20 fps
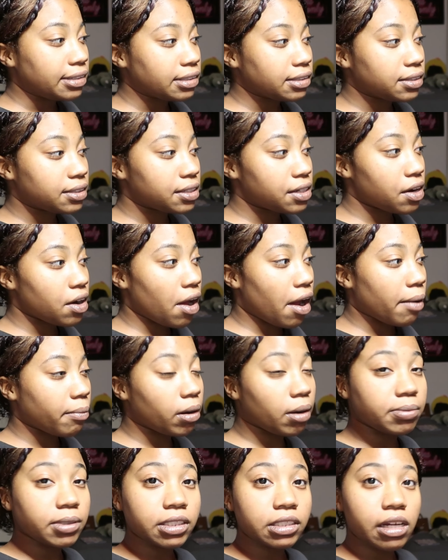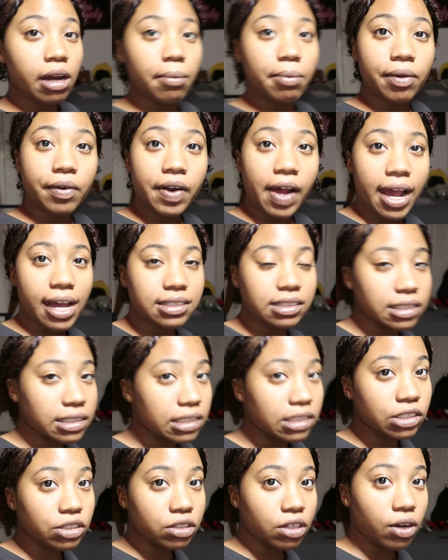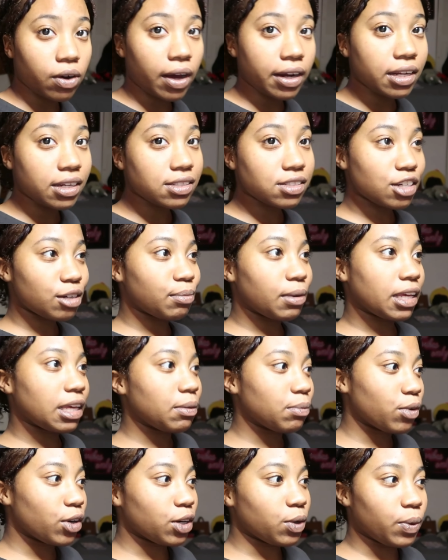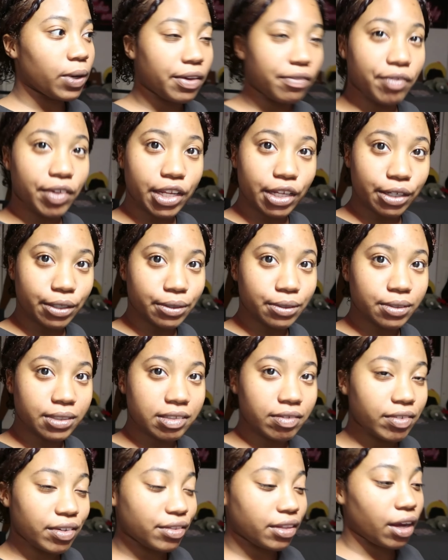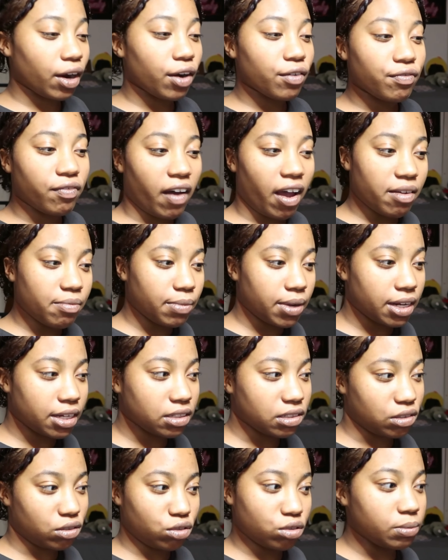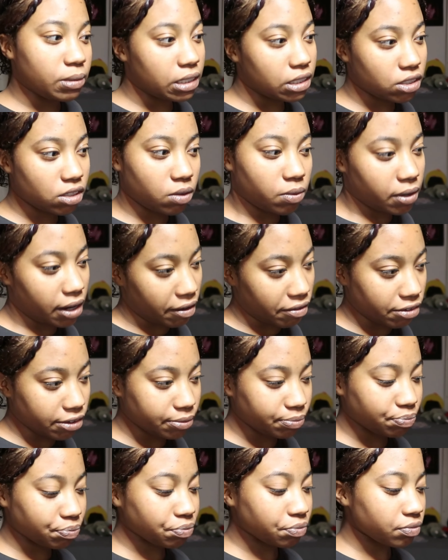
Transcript: And I'm probably just upload it as is, you know. I need to start making more quick videos, even if they are 5 minutes or 2 minutes or whatever